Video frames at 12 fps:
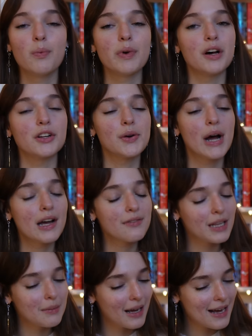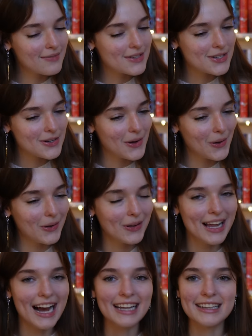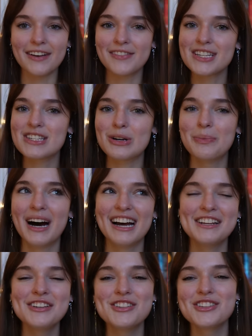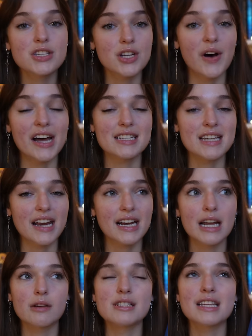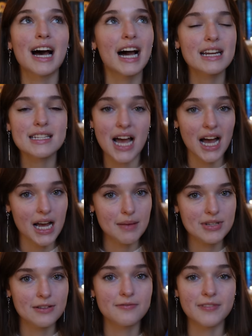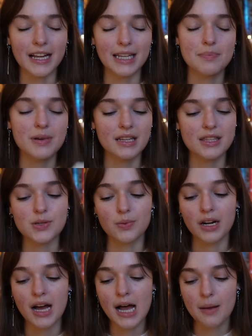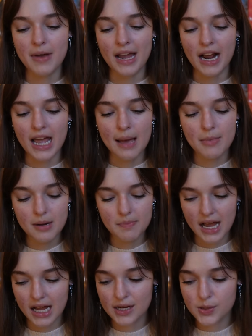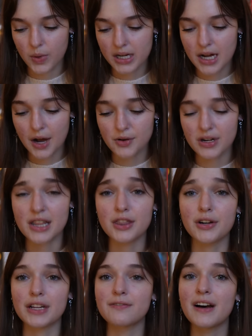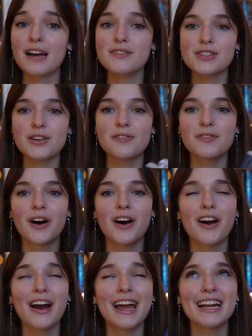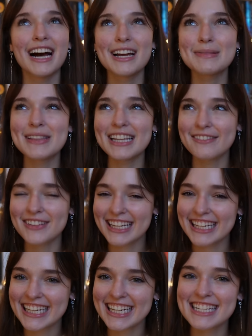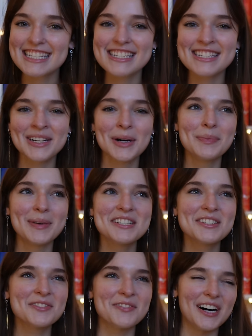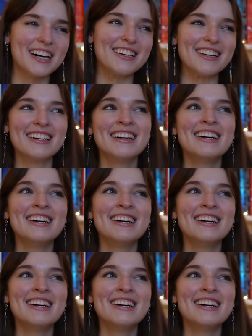We all know how I feel about Half a Soul. I love it so much. So I decided it was high time to finally pick this one up, and I am on page 135 so far, and I'm loving it. It's so much fun.